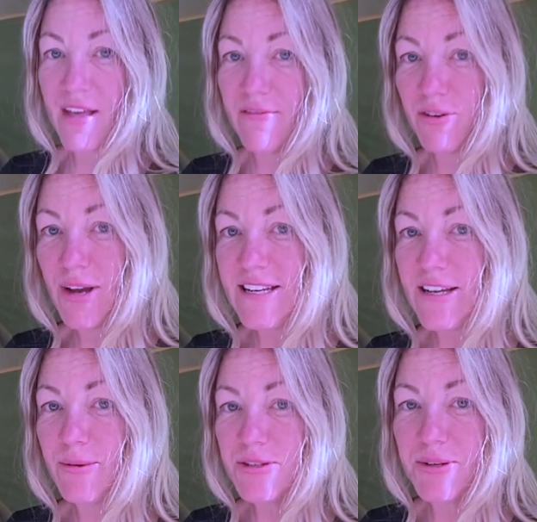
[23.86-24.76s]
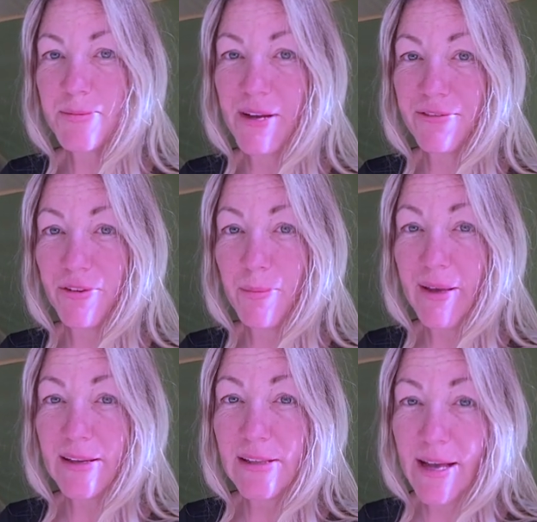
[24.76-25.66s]
I have no idea what to expect for the
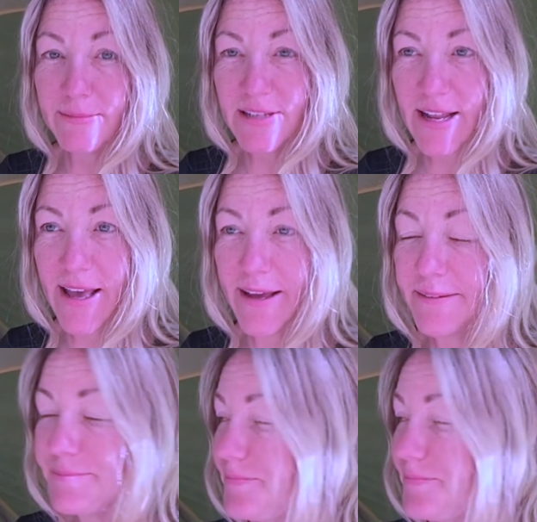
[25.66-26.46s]
big climb today.